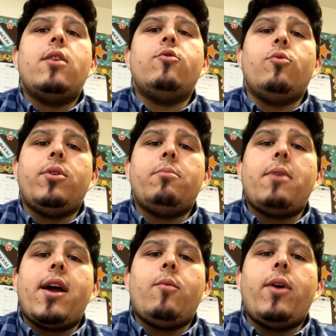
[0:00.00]
doing
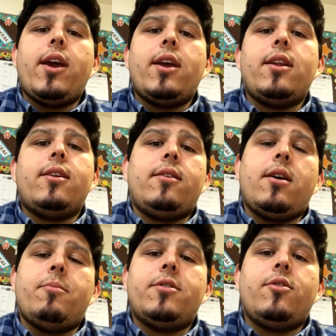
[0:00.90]
my weigh-in and
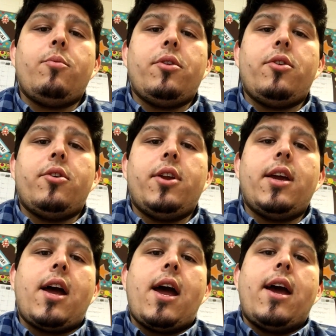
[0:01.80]
coming to
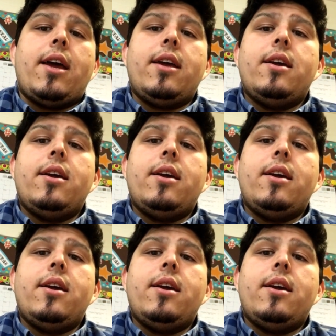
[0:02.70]
330, I